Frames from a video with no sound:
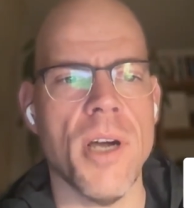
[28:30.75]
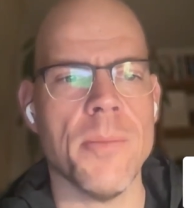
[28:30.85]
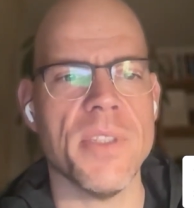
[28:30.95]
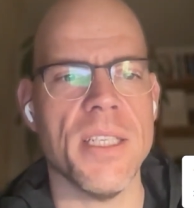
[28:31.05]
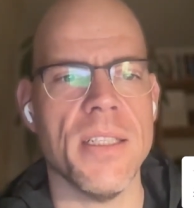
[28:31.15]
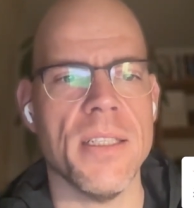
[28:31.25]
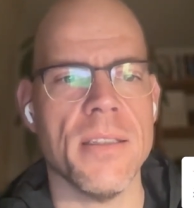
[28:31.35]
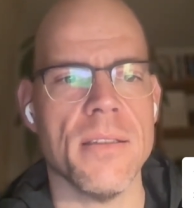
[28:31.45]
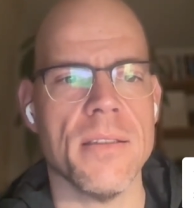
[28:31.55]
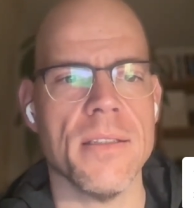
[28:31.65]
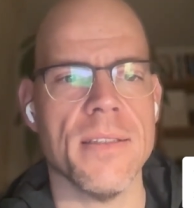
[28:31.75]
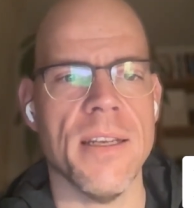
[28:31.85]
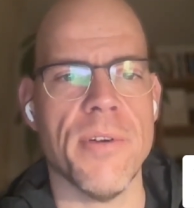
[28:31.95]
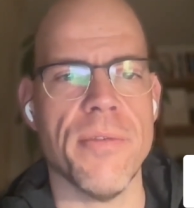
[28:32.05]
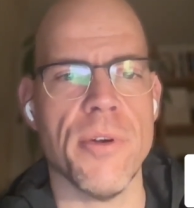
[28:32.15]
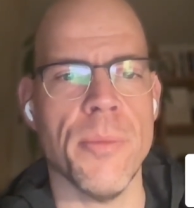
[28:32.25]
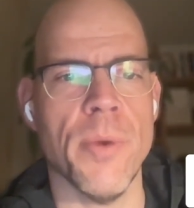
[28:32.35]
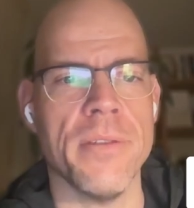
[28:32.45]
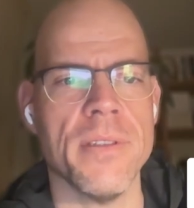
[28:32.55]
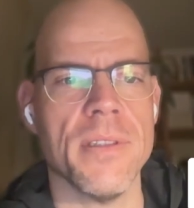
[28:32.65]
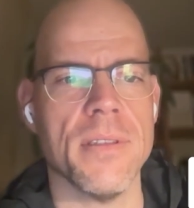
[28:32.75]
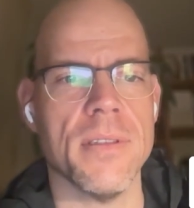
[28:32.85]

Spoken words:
updating this every 3 months.